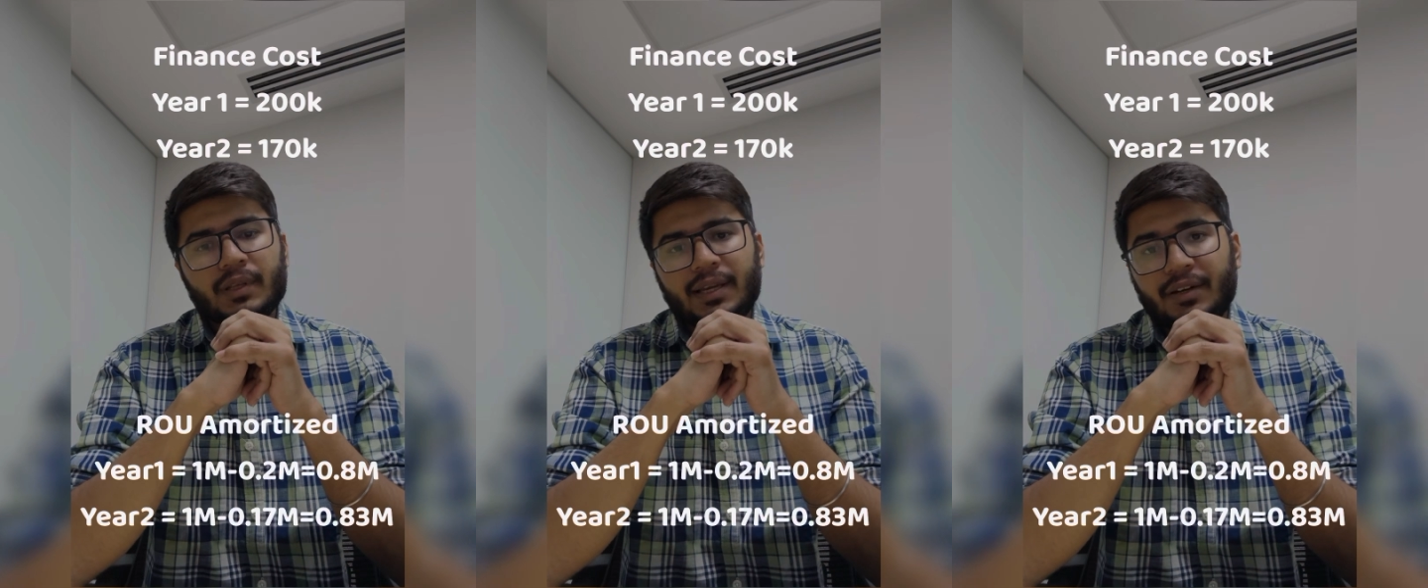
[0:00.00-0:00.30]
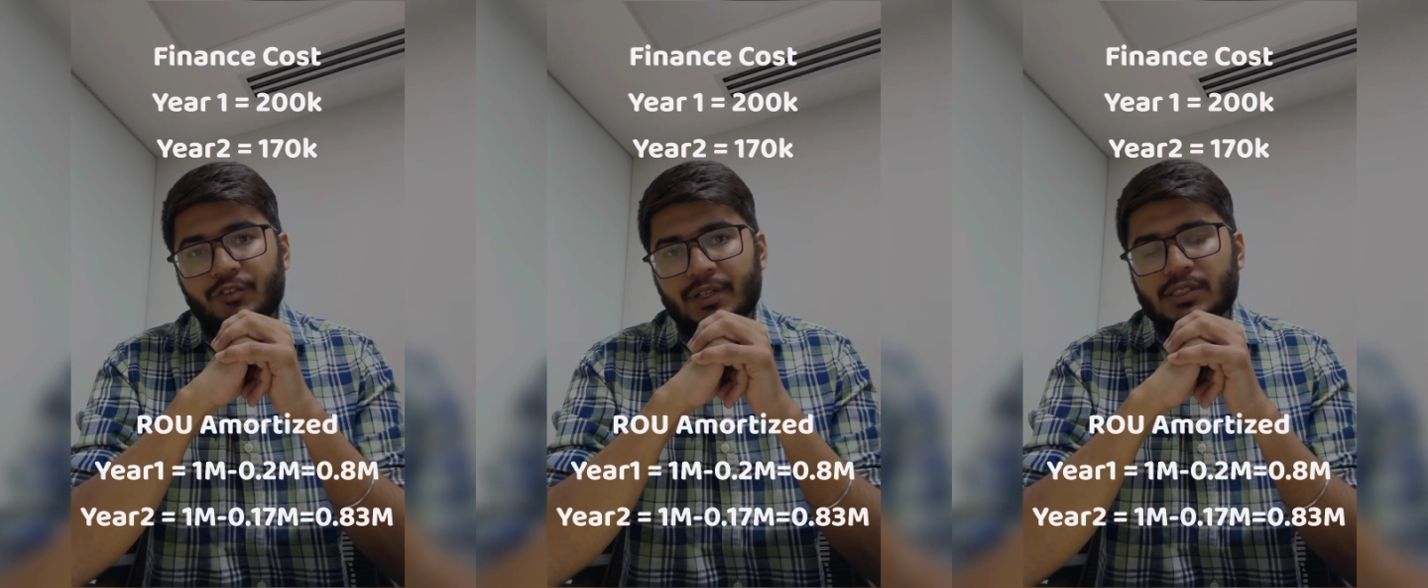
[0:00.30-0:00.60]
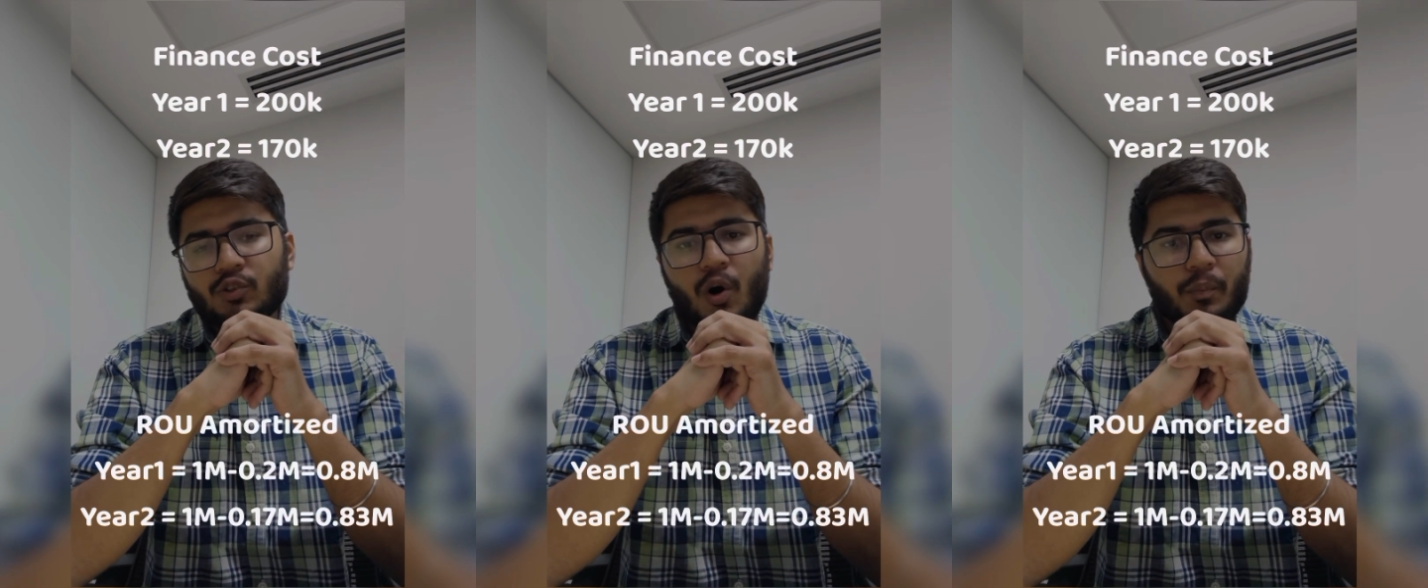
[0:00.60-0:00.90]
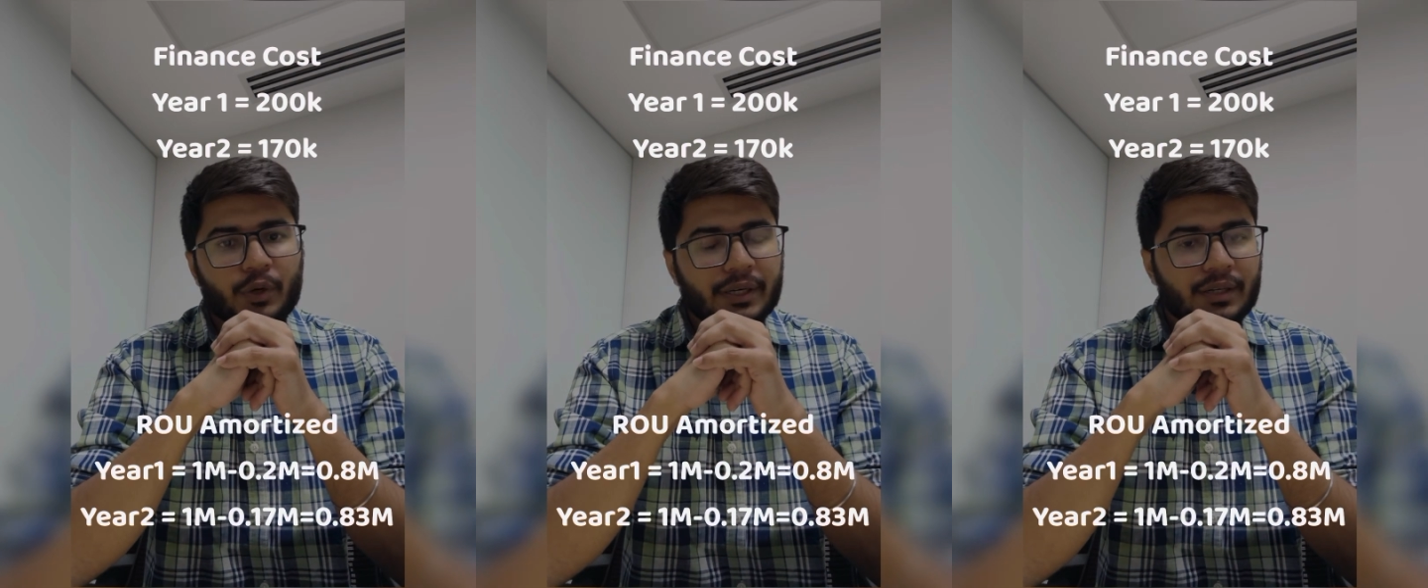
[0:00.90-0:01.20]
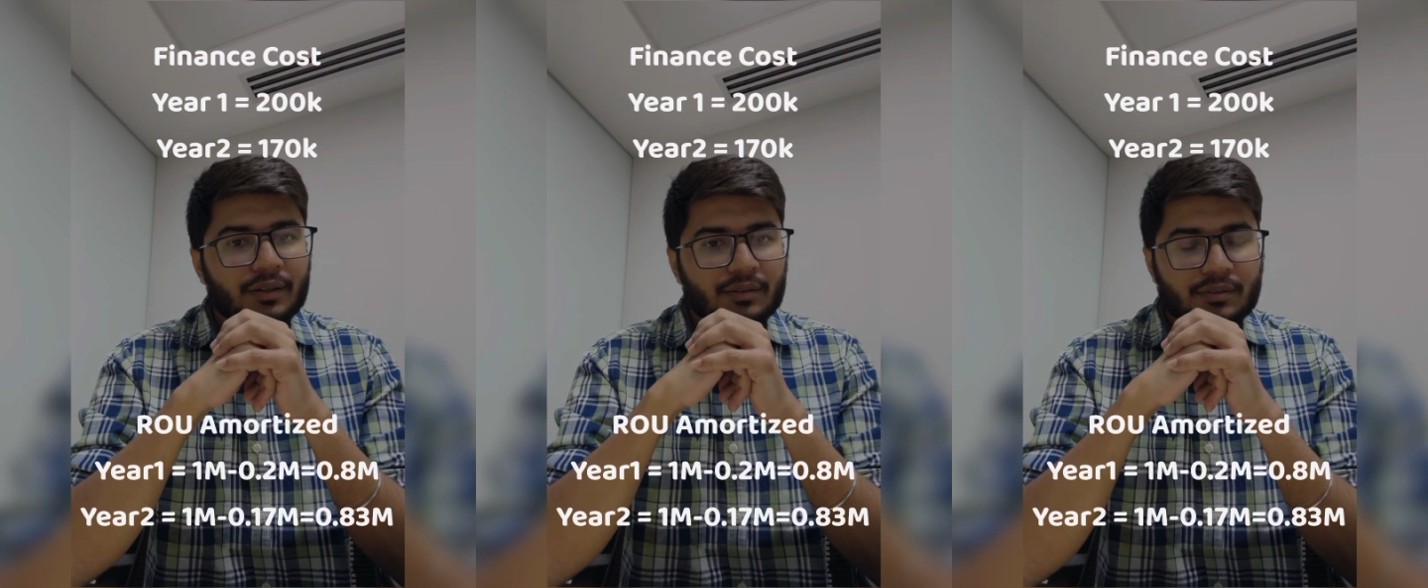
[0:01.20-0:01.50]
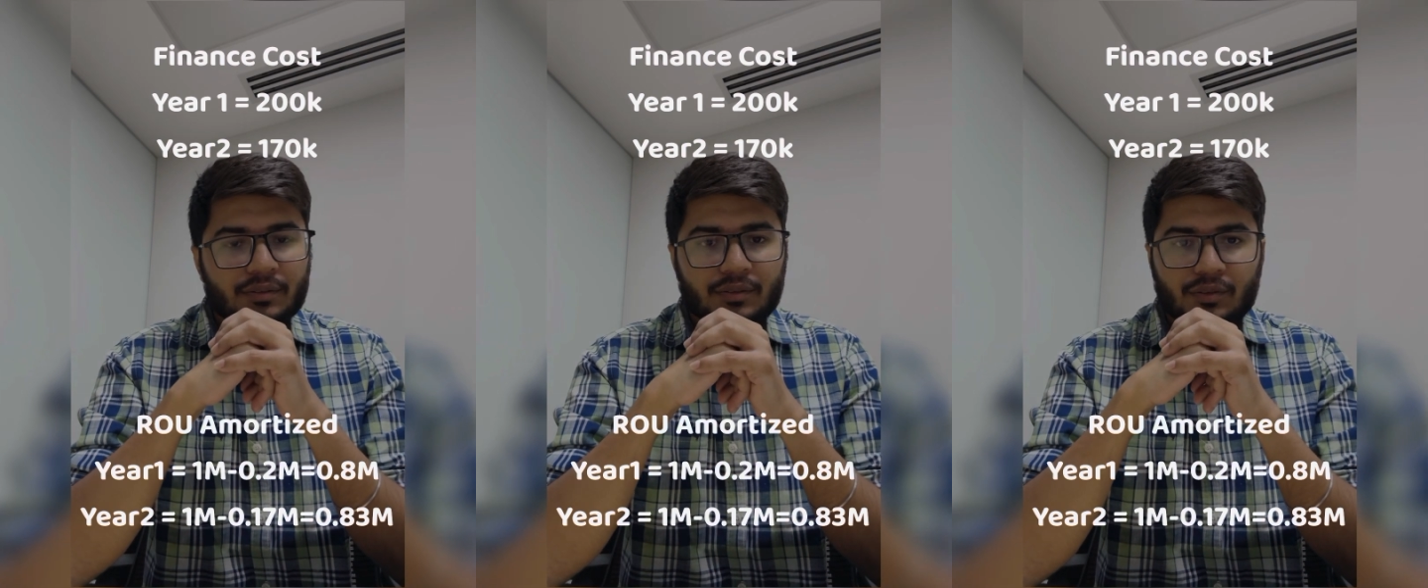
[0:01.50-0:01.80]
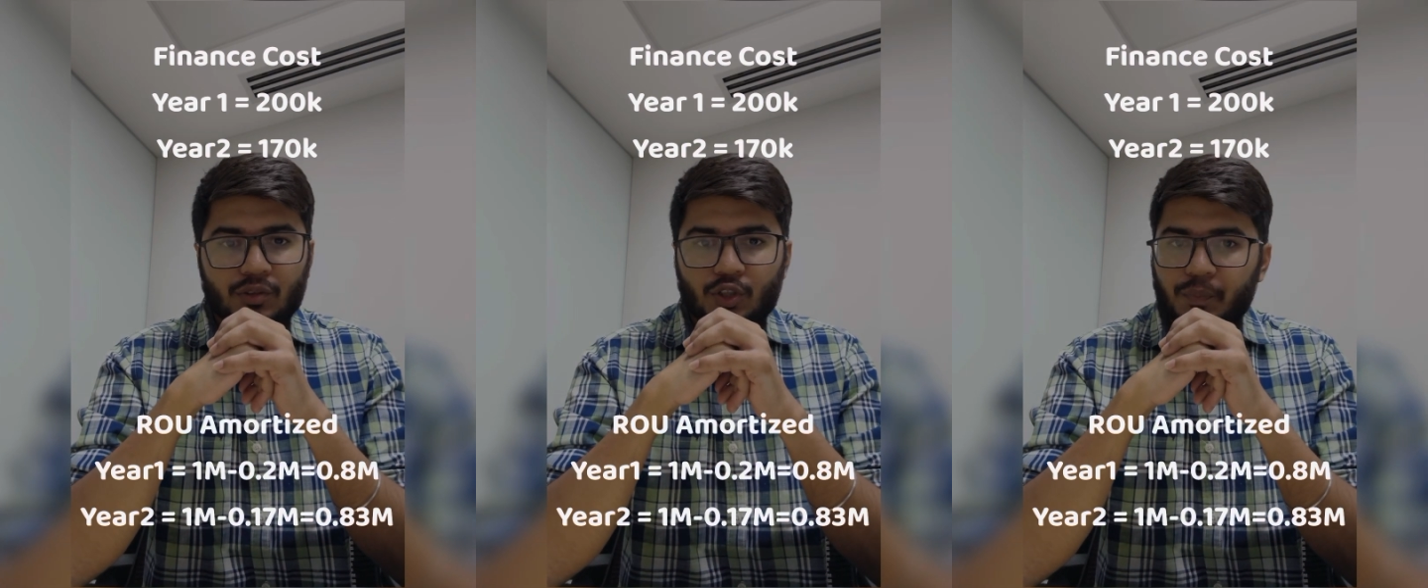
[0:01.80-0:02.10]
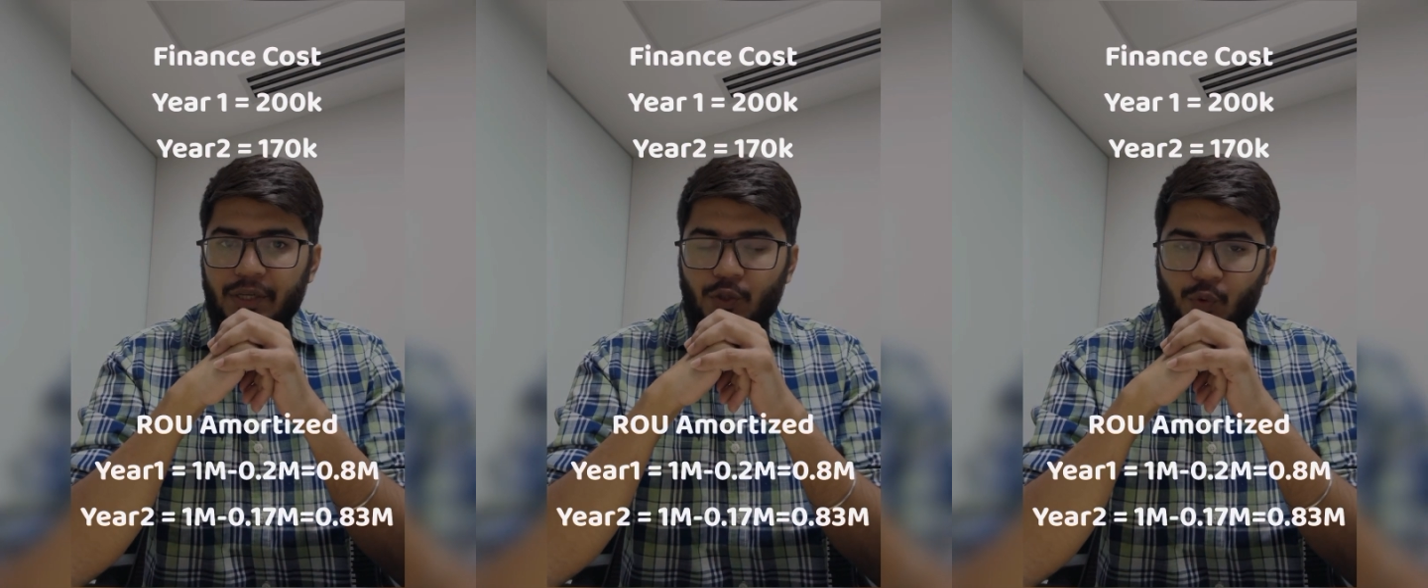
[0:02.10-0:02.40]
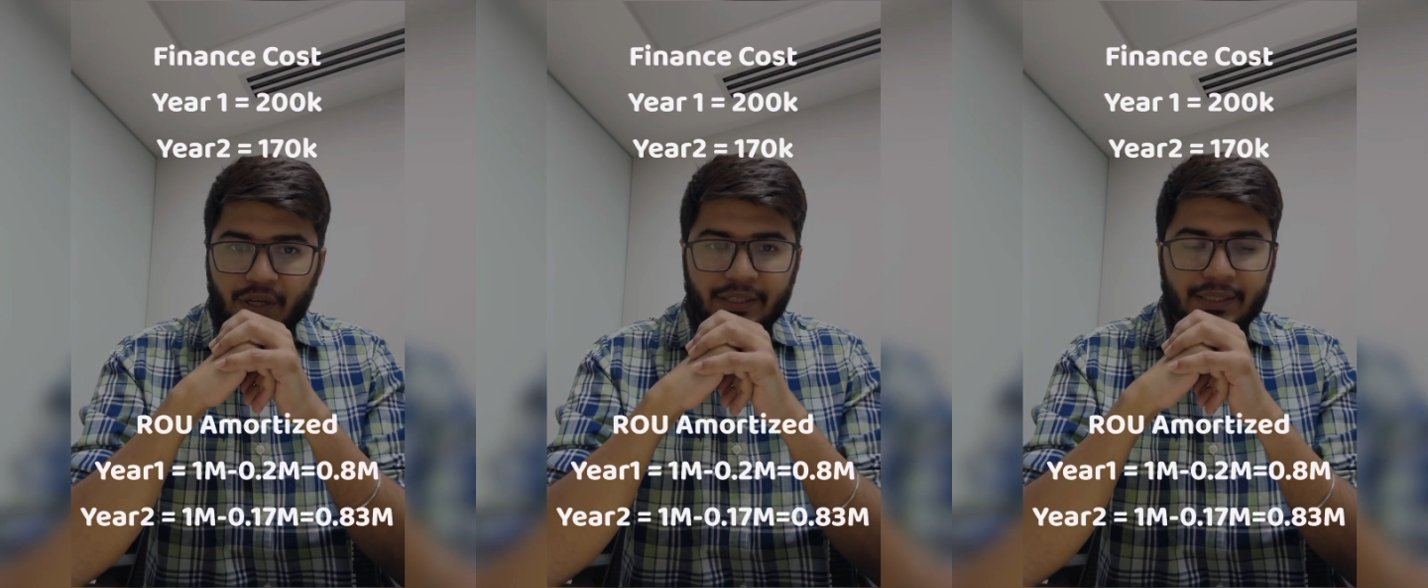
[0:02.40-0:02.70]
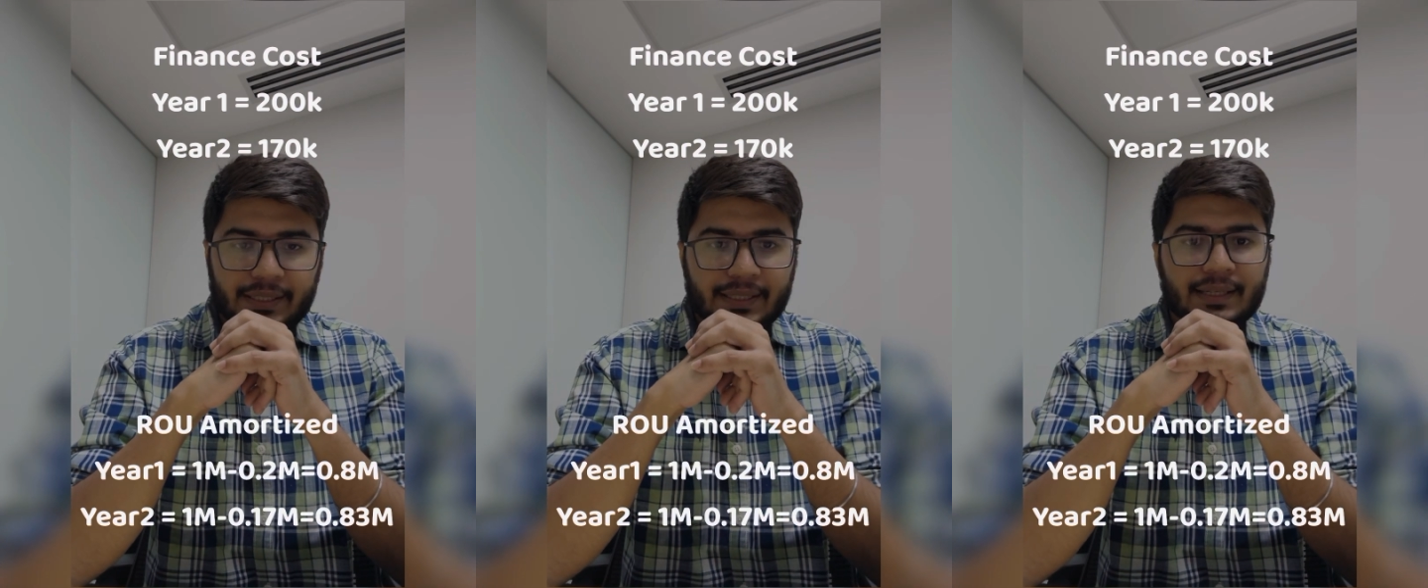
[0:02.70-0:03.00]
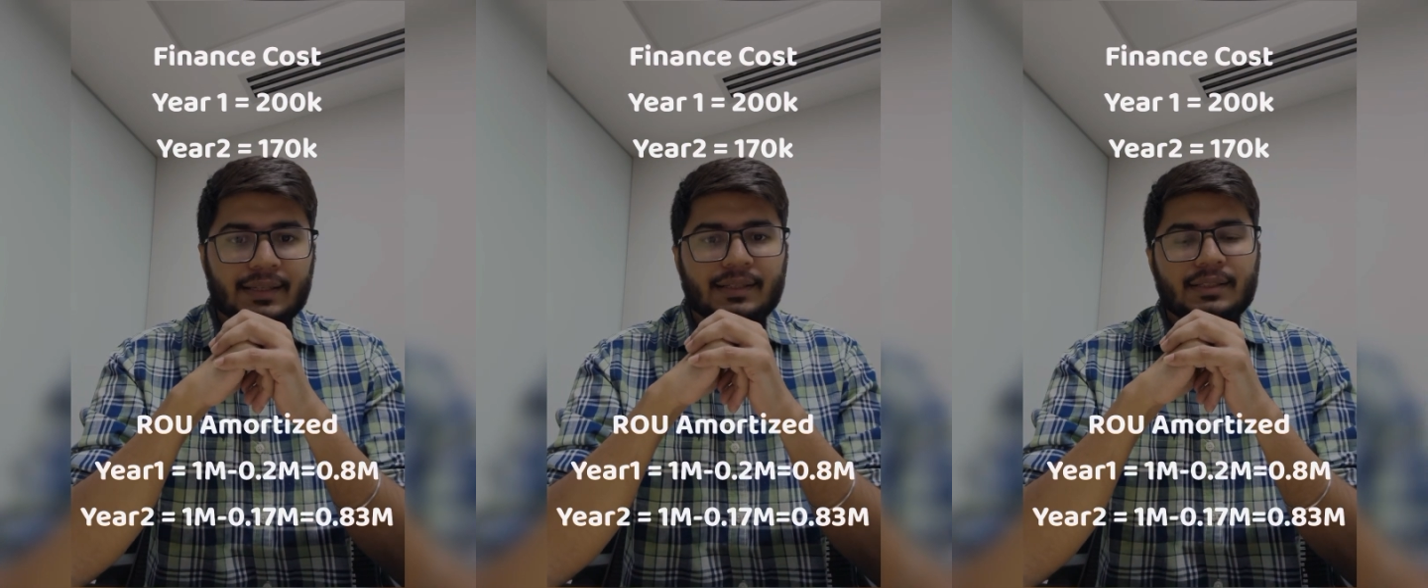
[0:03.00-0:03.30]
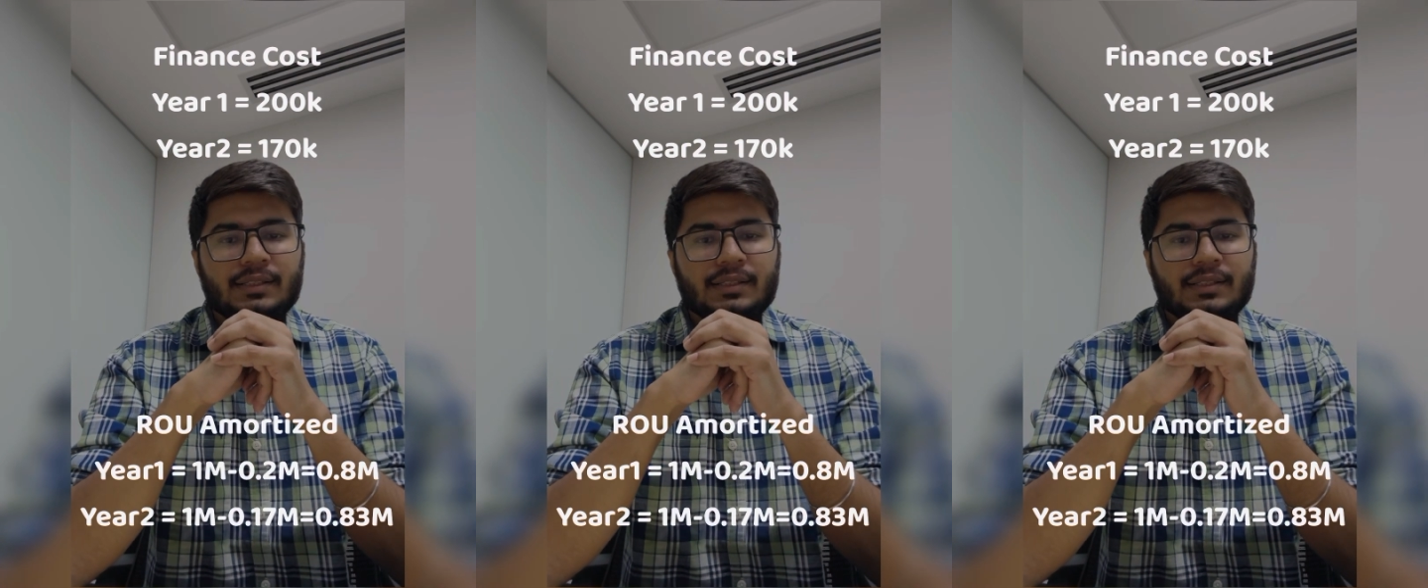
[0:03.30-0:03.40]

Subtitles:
interest component would be 200k,